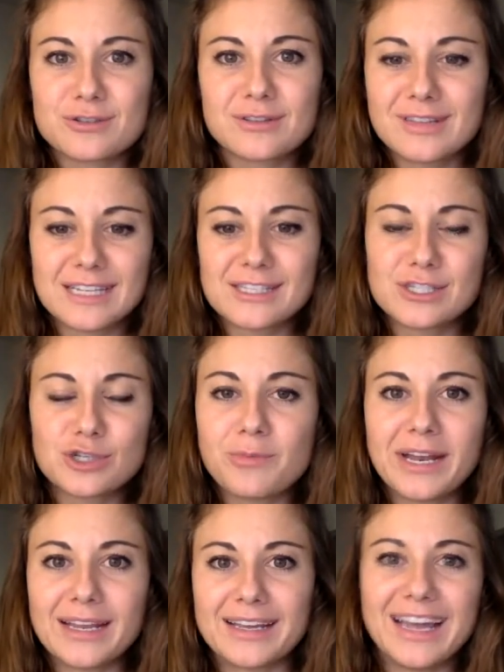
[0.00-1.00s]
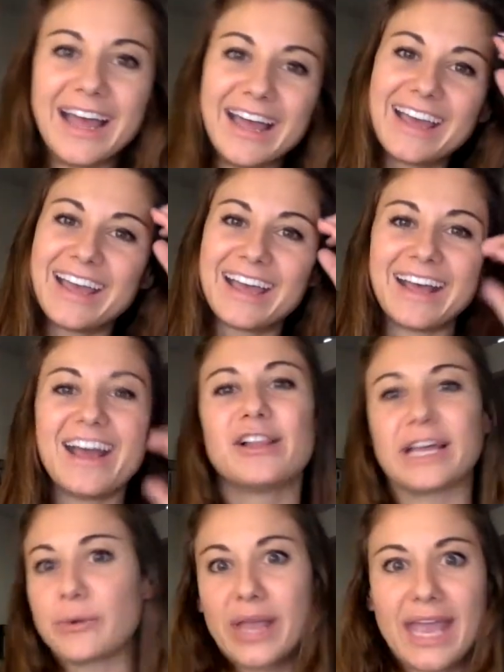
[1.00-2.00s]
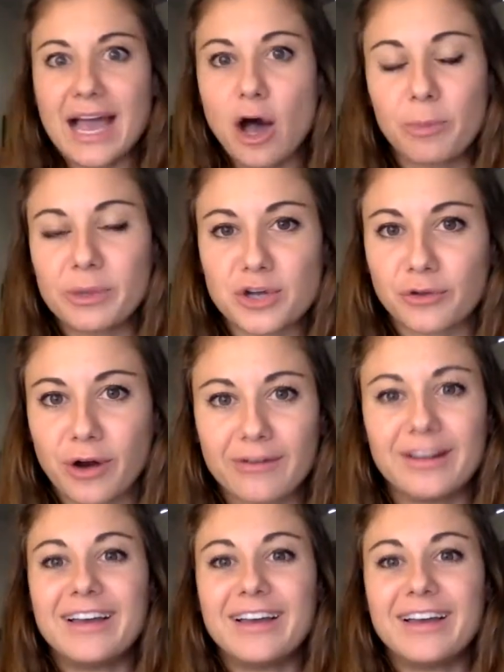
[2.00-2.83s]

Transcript: that's too many. Like, we can't help each other out.